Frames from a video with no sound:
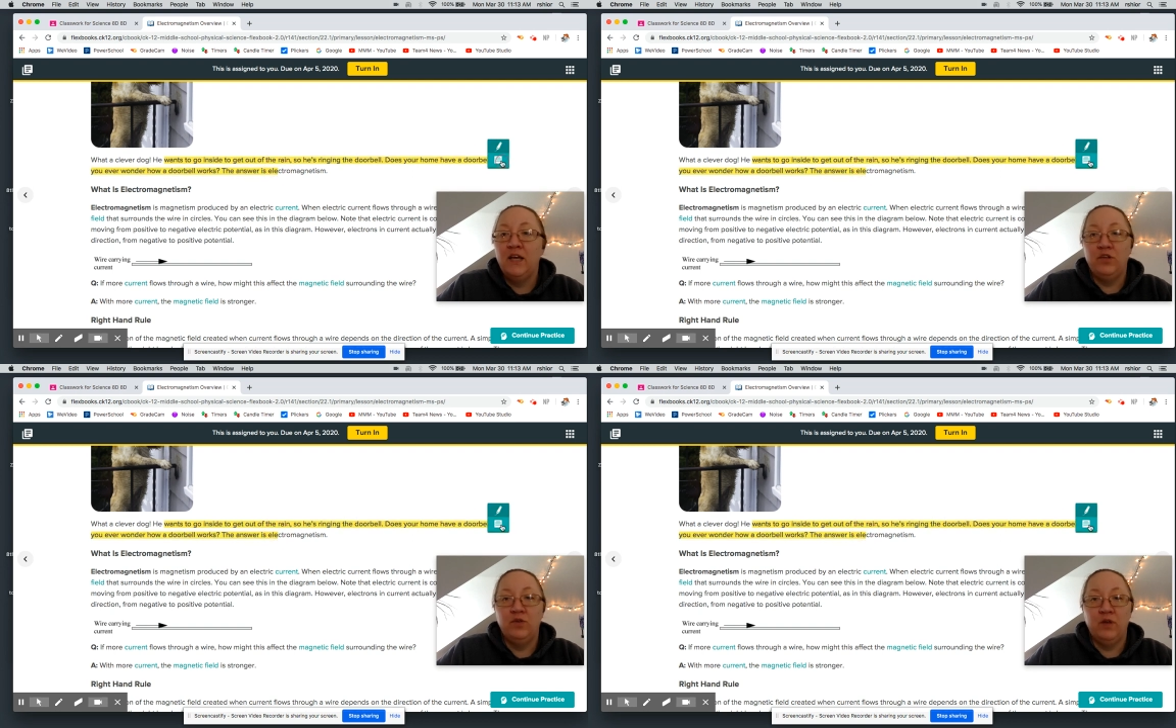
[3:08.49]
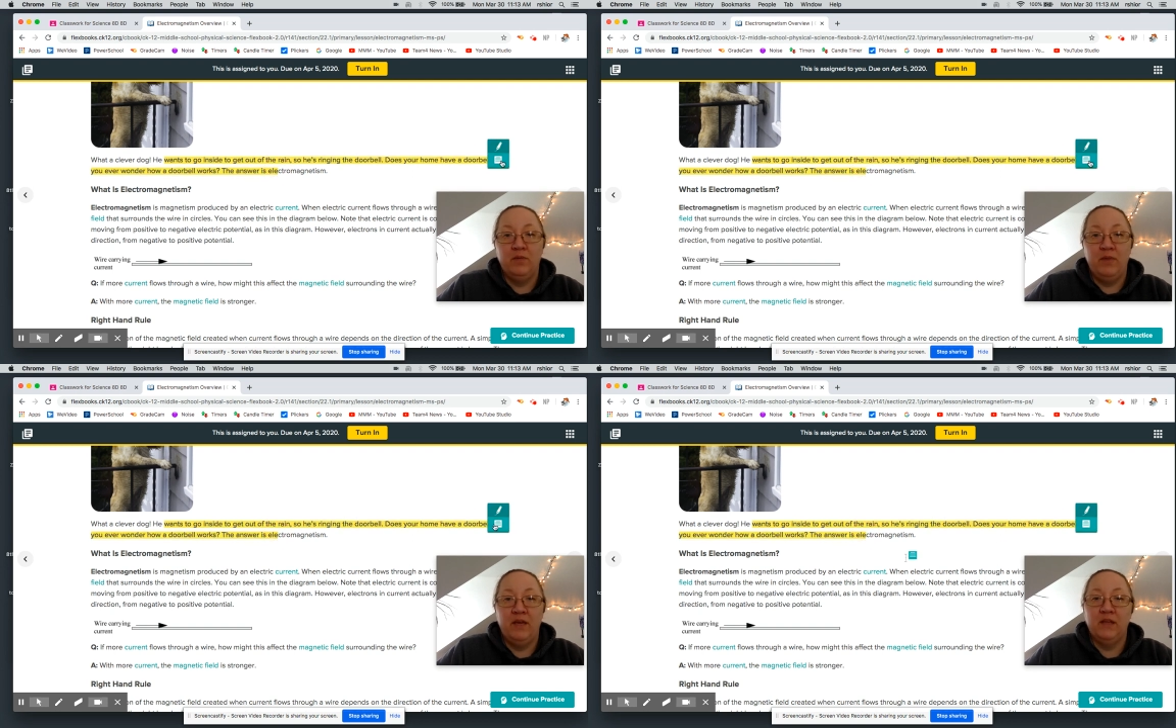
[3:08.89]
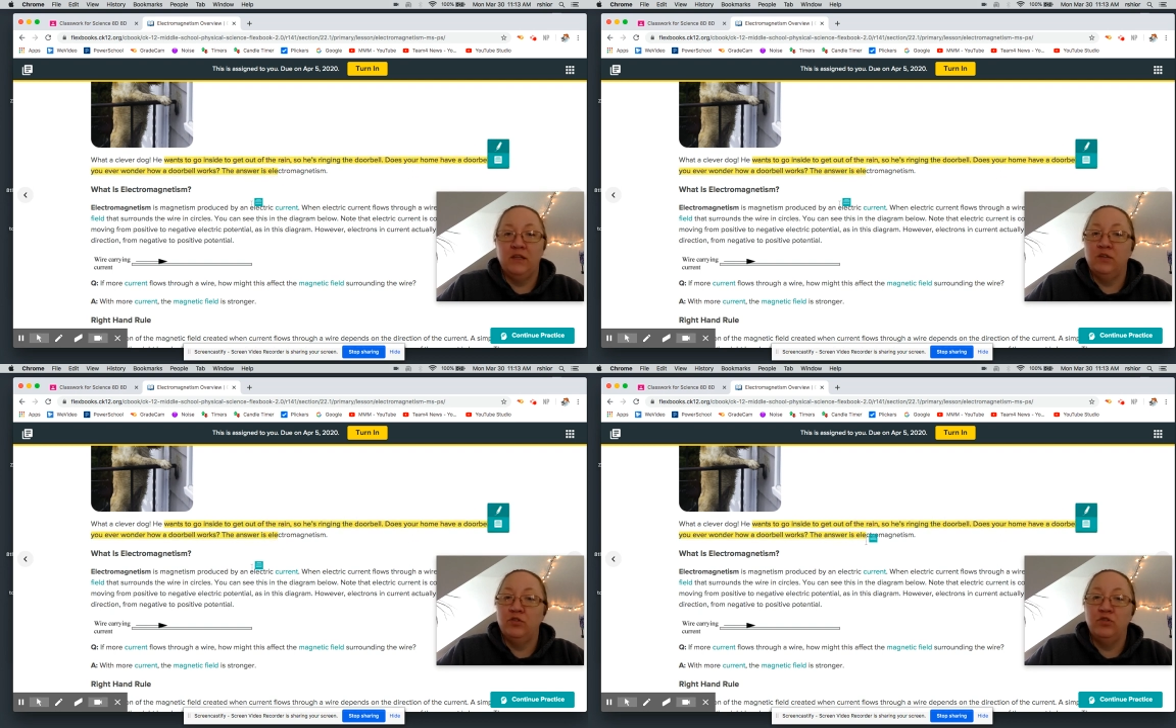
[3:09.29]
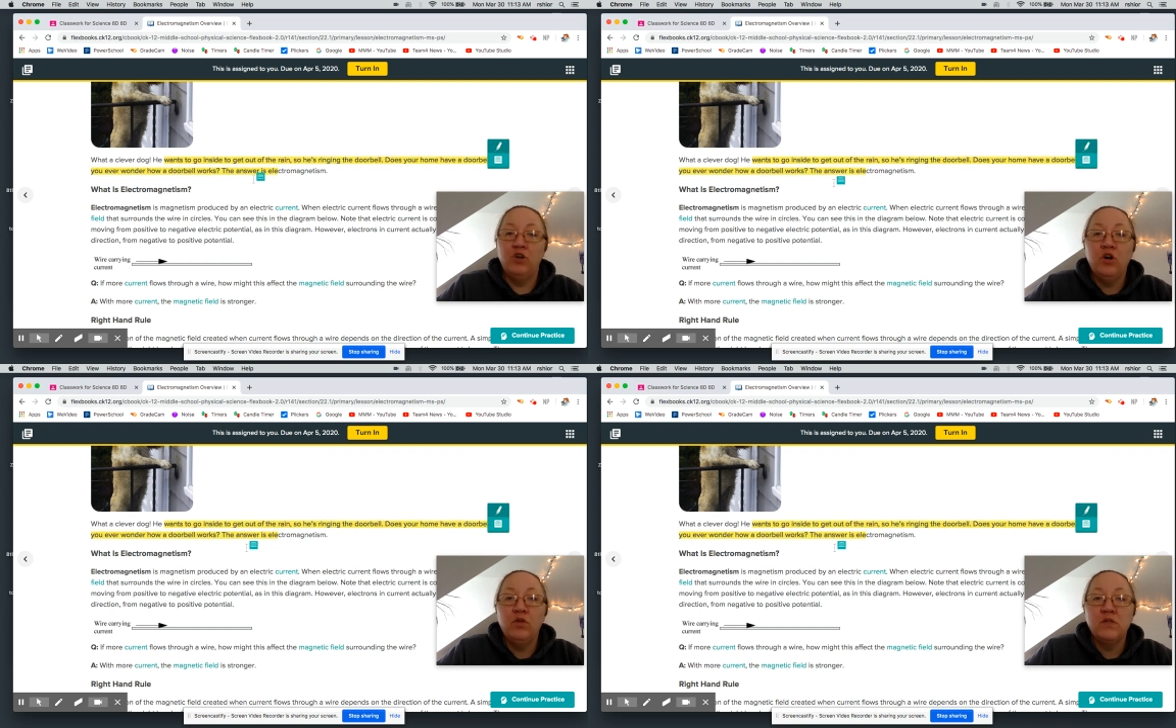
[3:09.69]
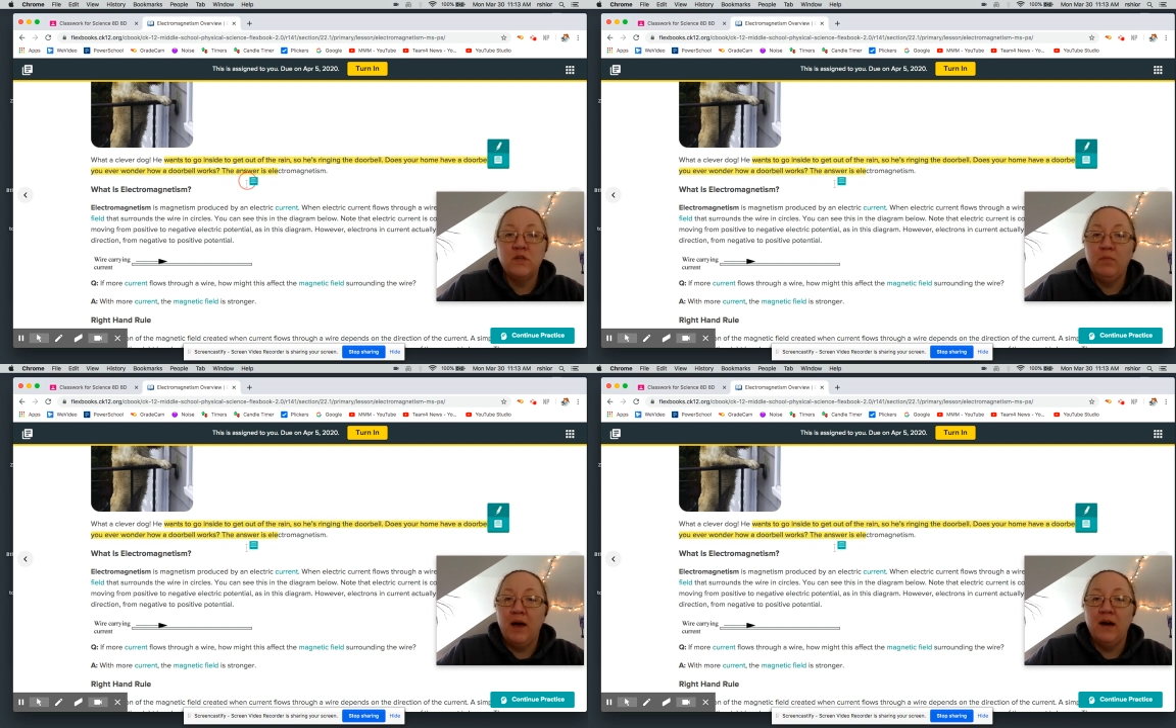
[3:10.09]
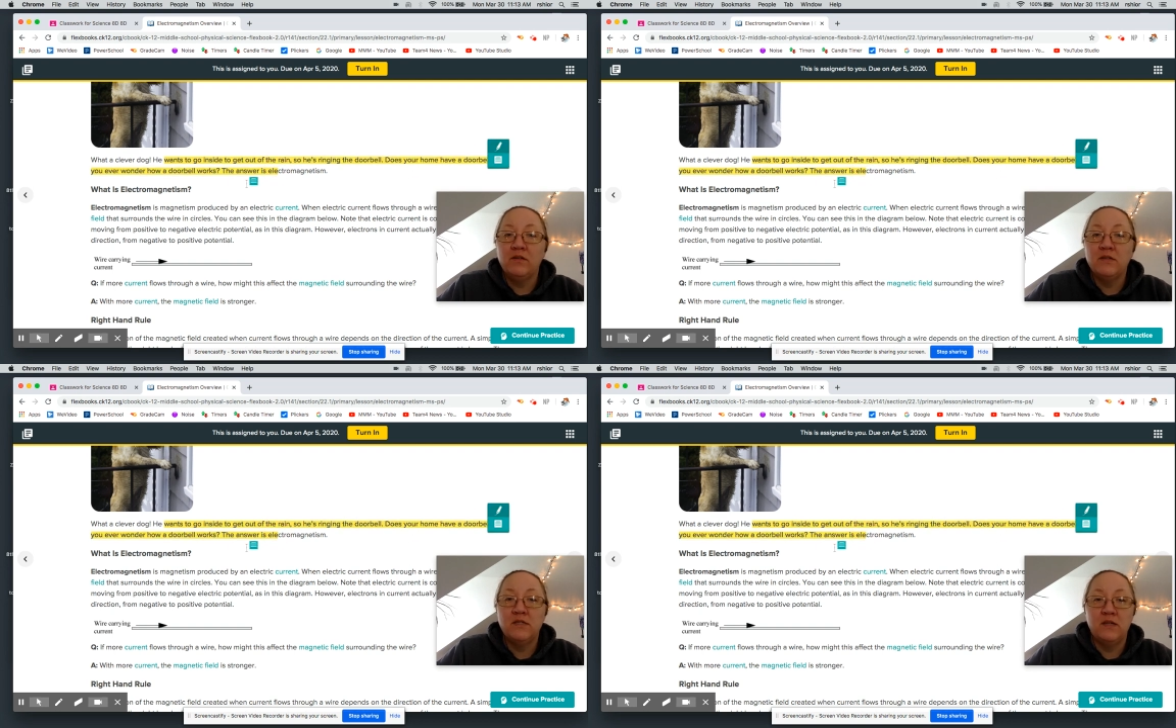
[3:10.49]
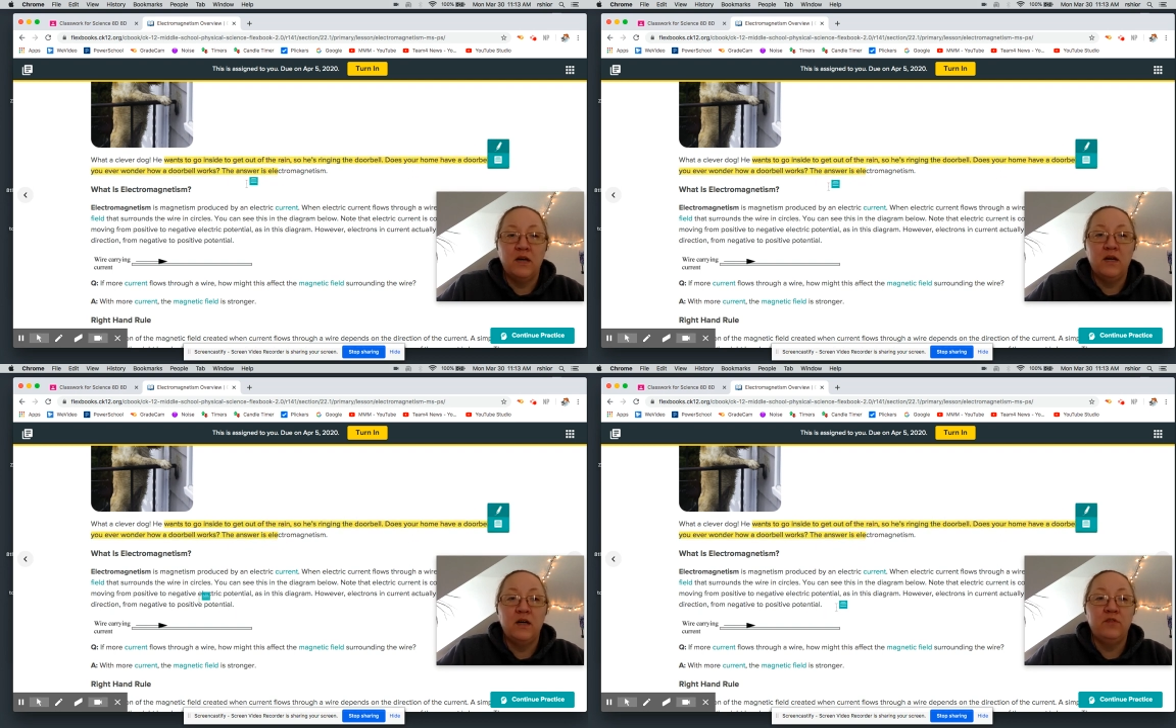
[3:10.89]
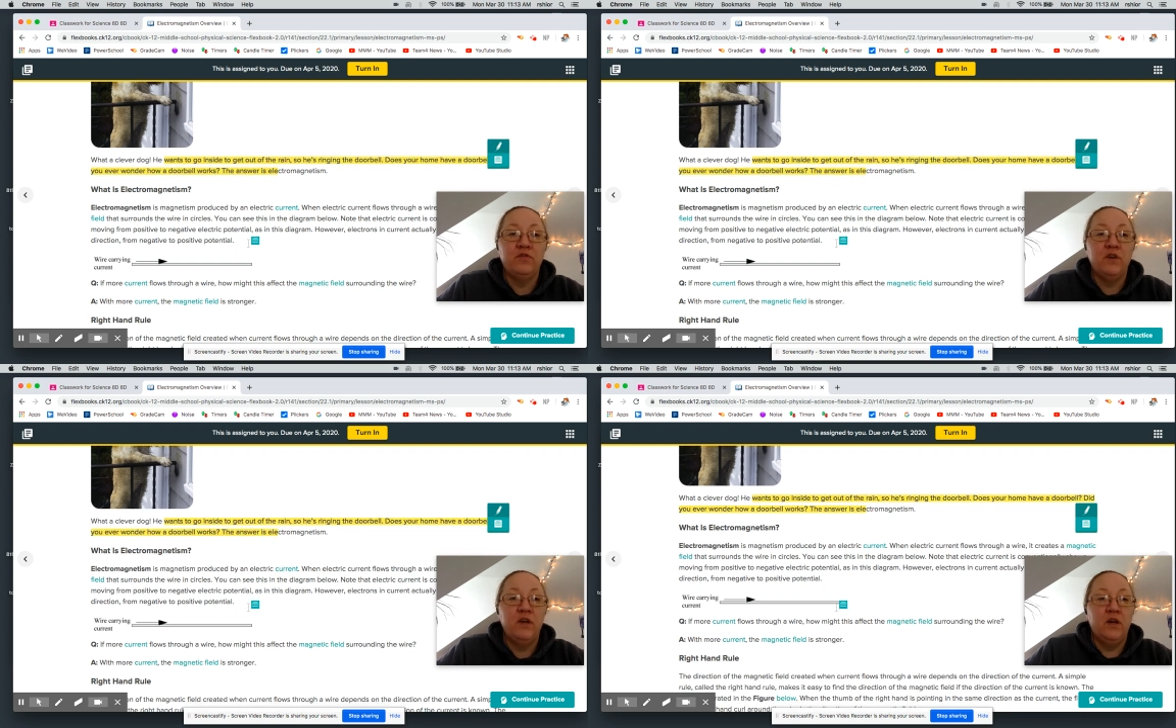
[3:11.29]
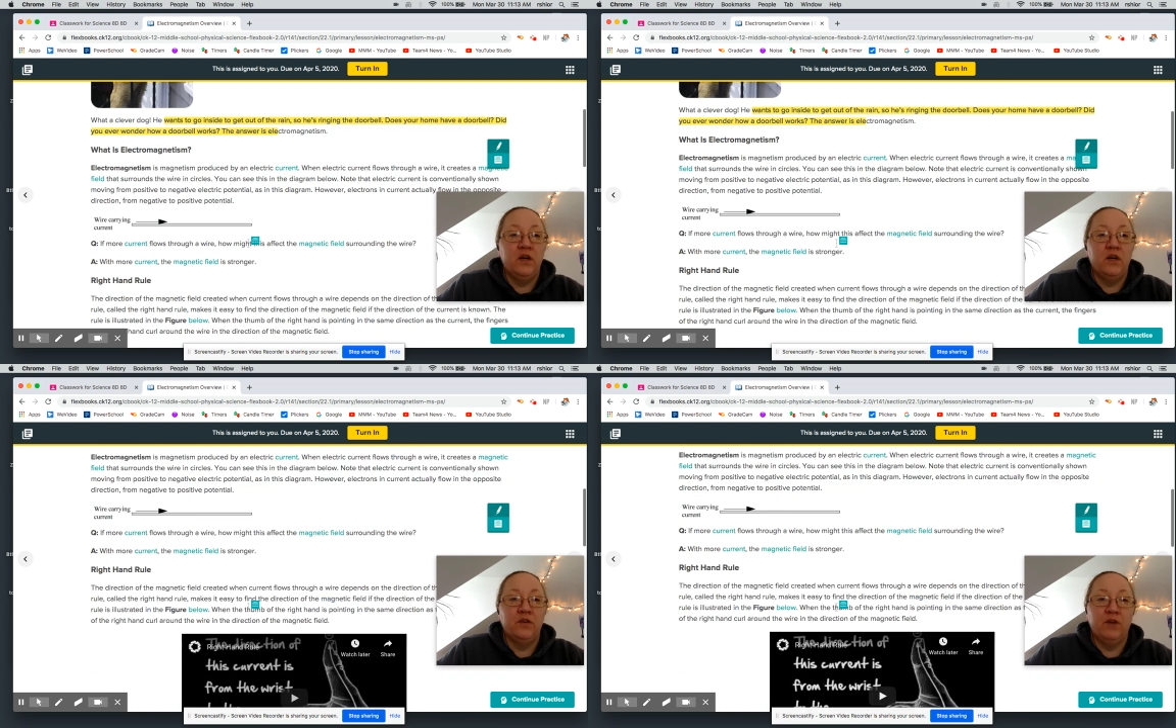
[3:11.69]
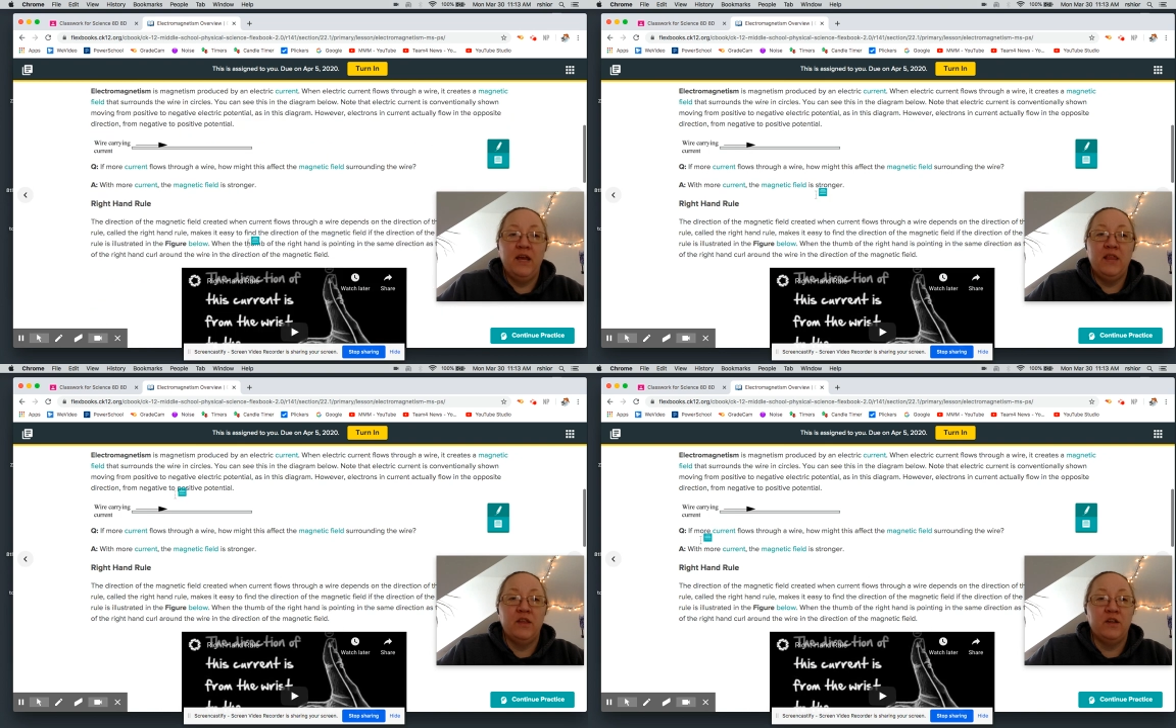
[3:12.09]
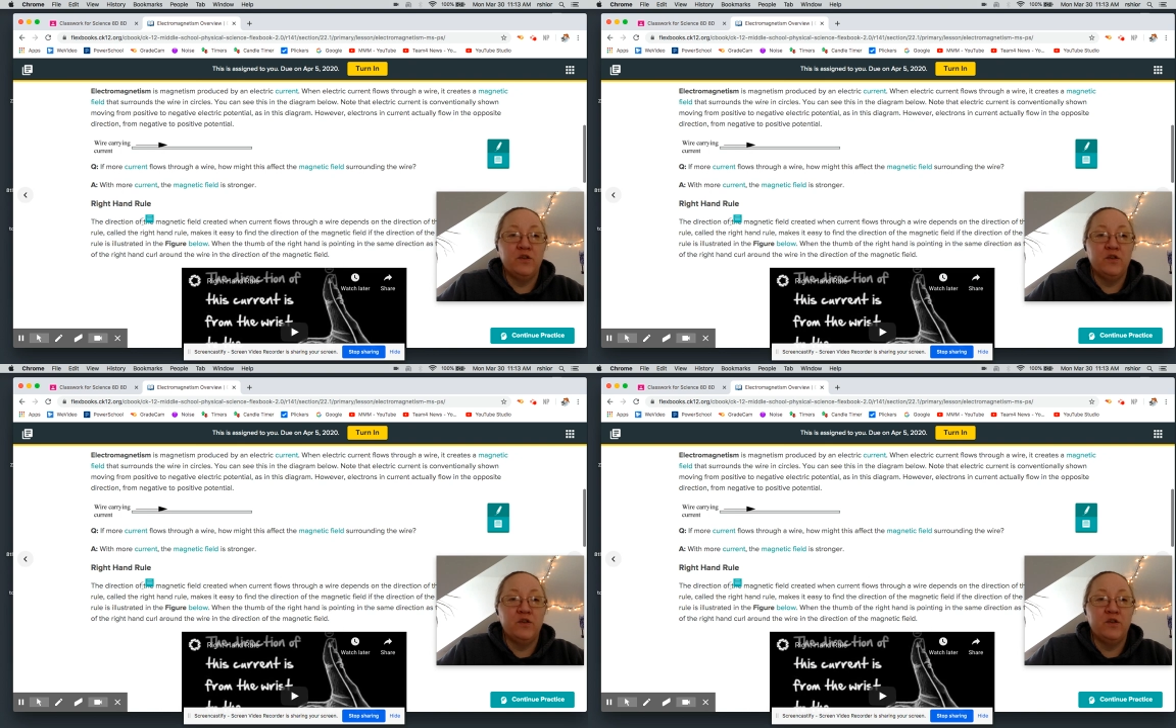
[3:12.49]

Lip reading: you can make little notes about stuff. All right, there's